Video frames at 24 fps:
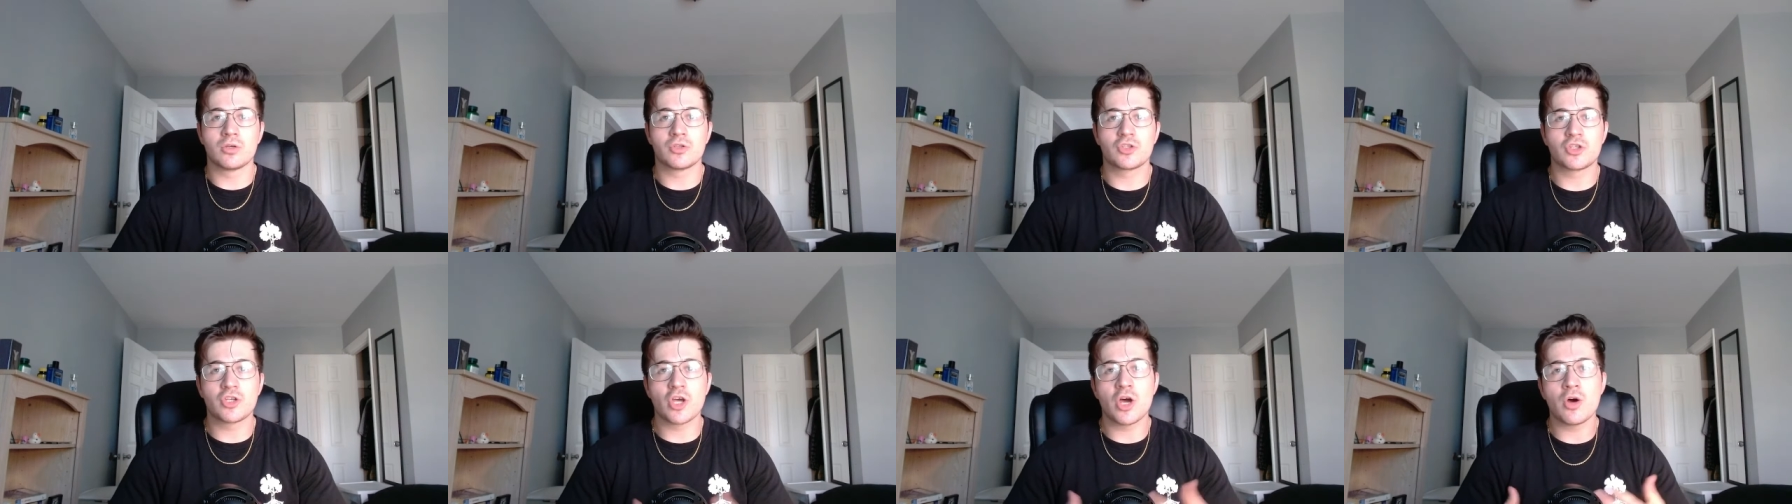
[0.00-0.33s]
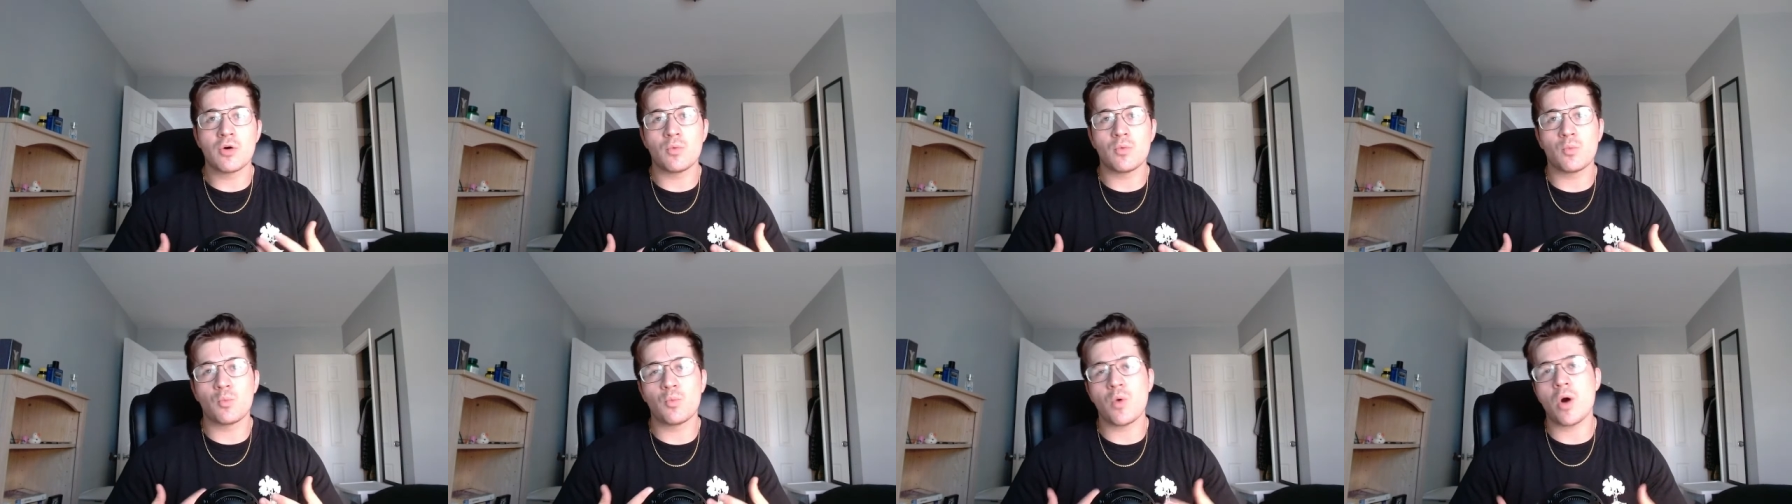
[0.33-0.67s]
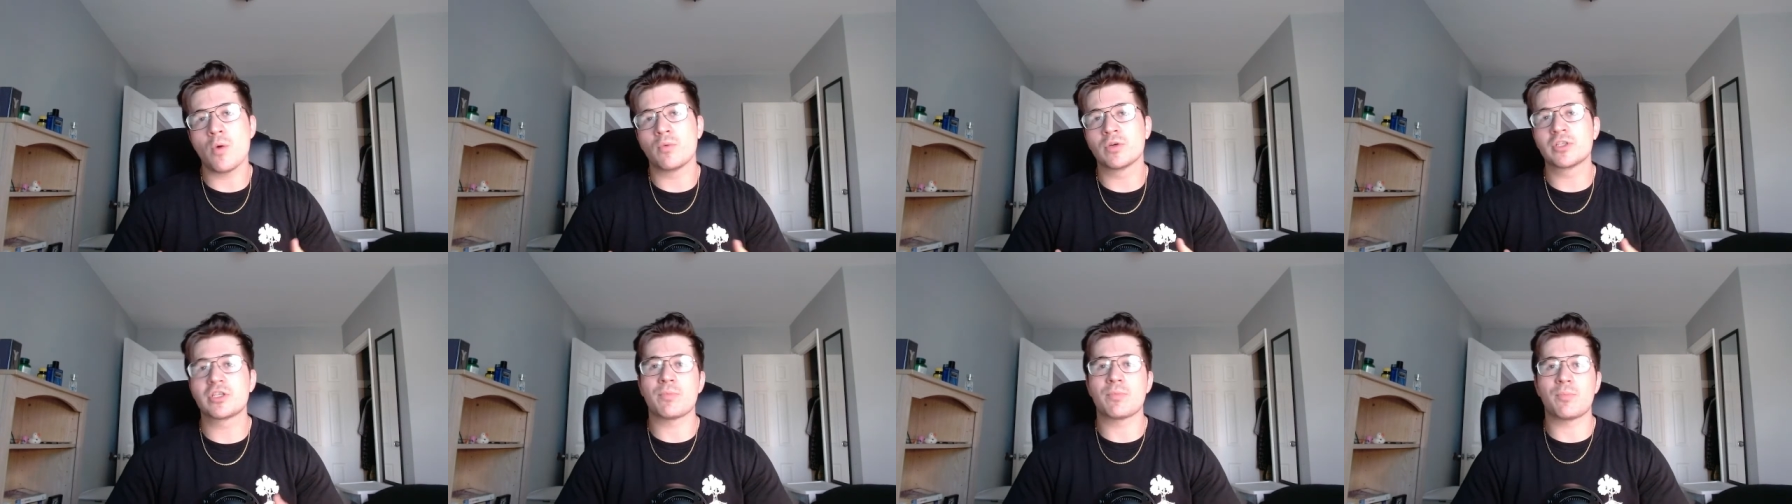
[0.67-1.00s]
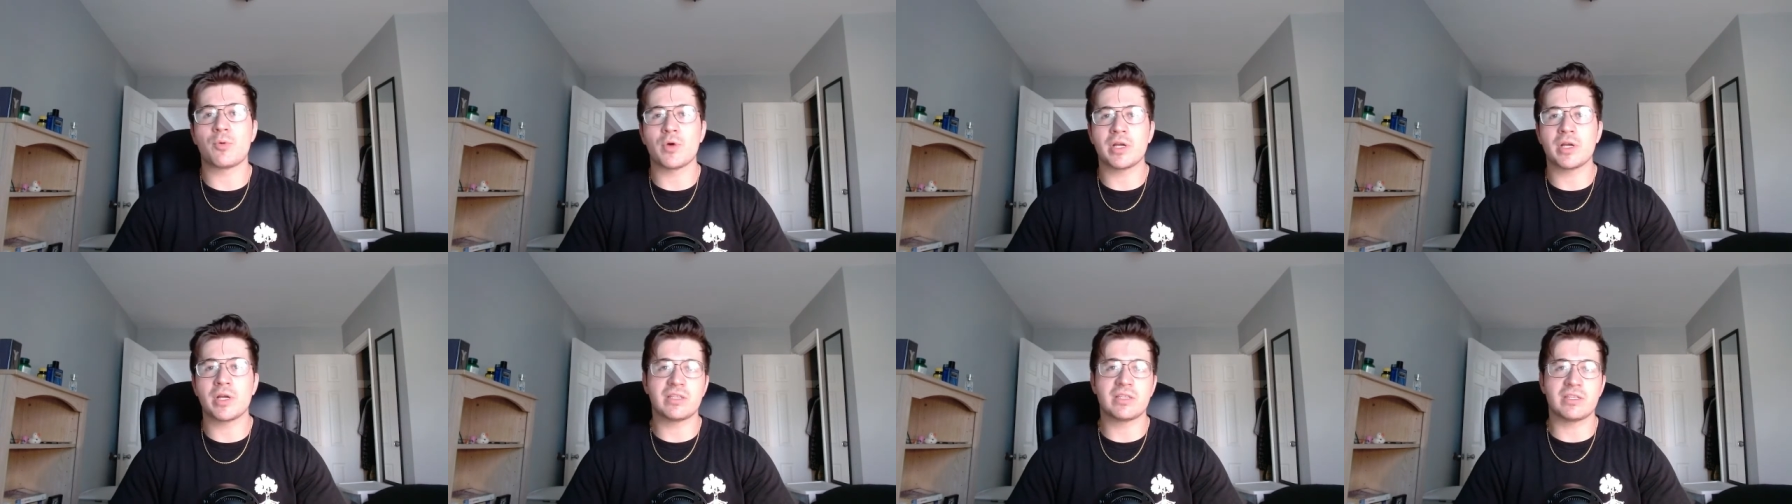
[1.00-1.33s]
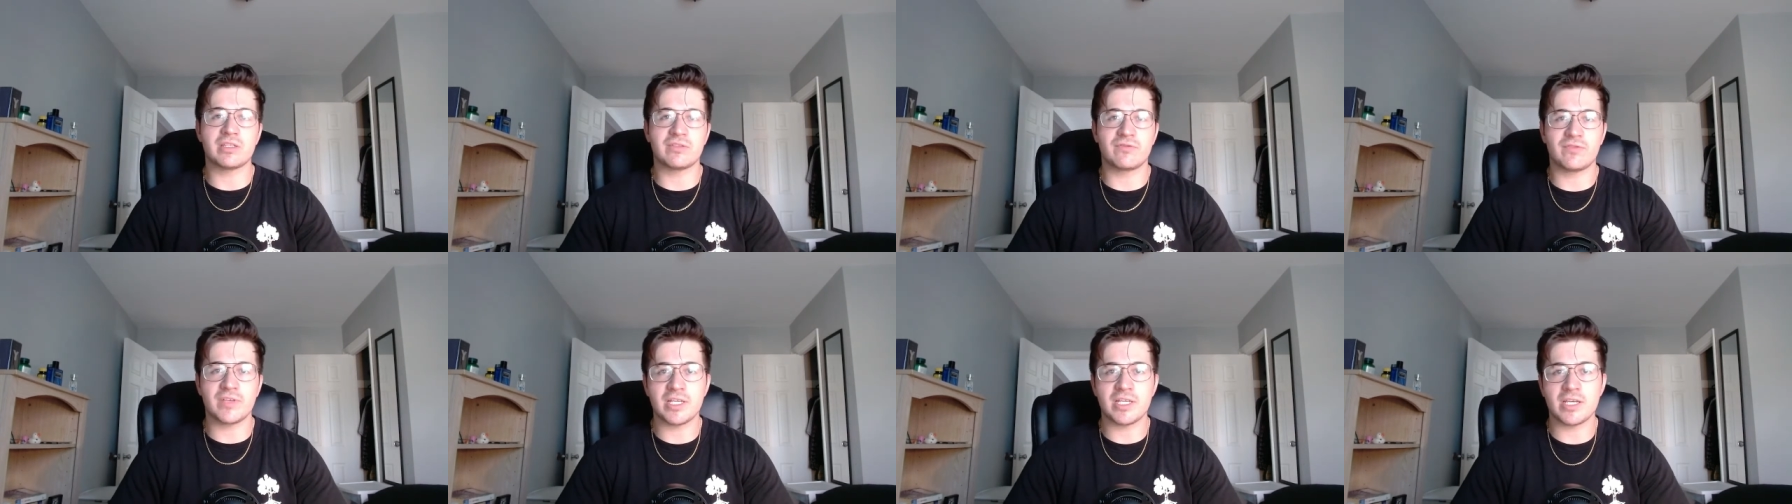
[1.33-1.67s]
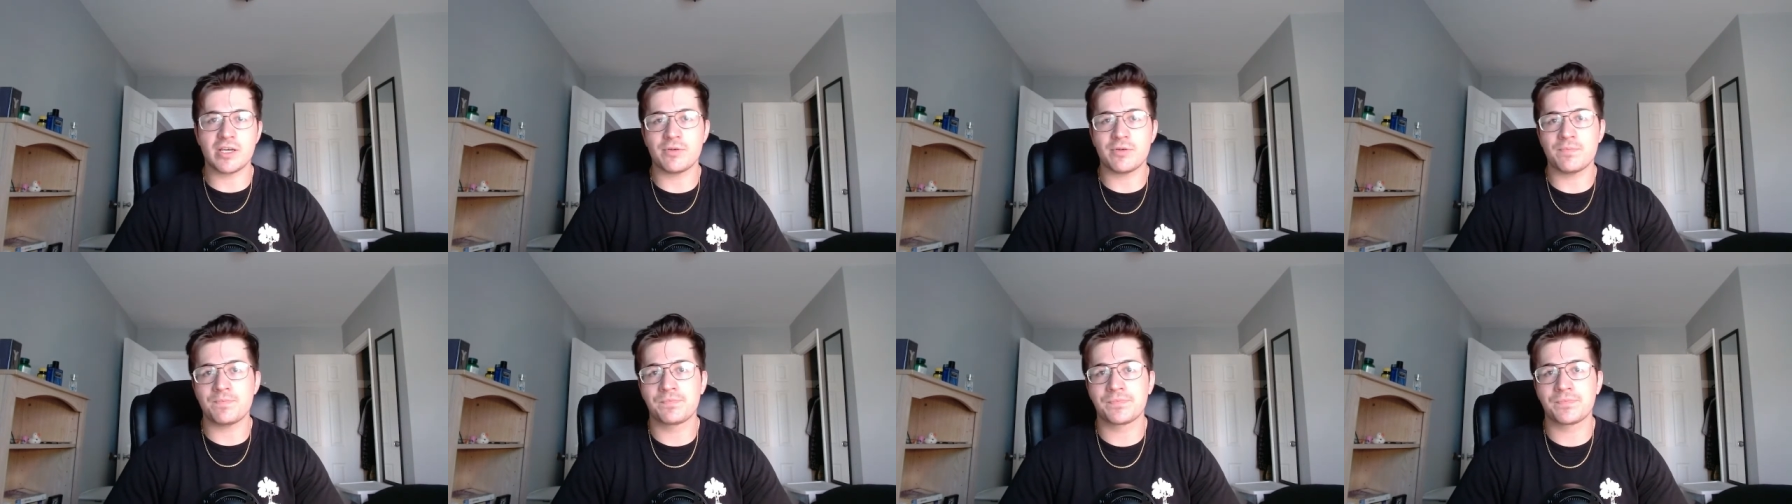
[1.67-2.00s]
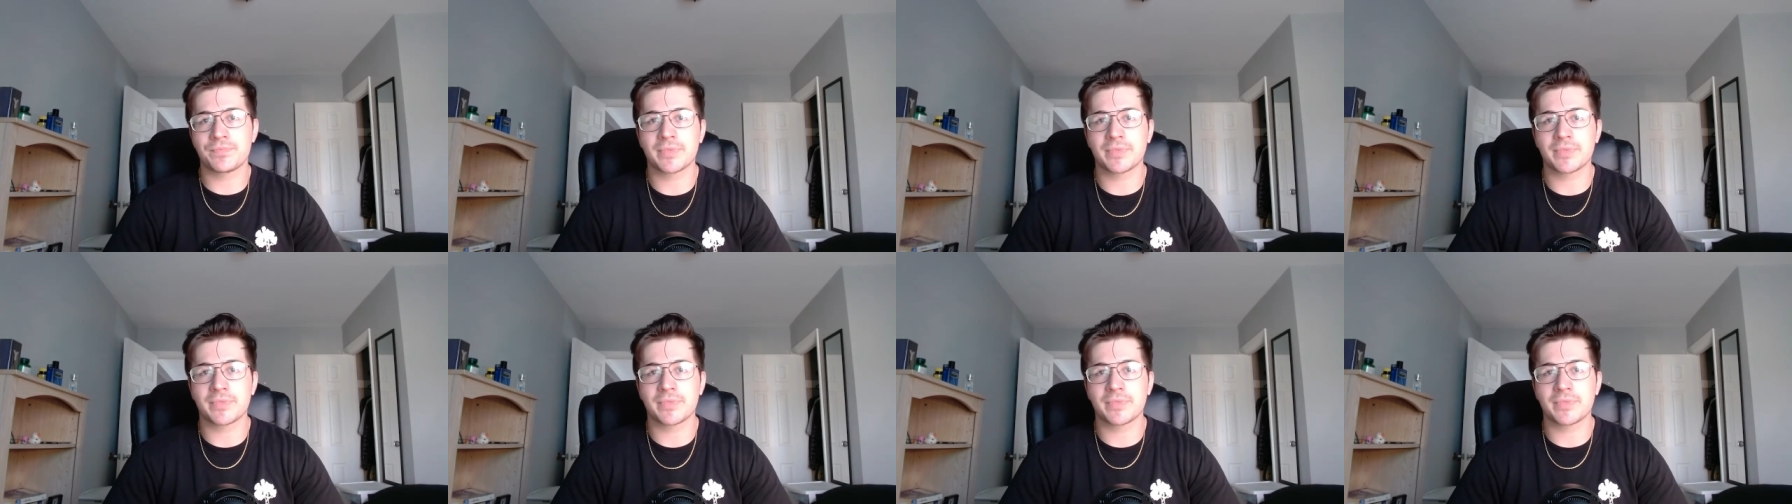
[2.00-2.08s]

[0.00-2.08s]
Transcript: So what was the point of this video?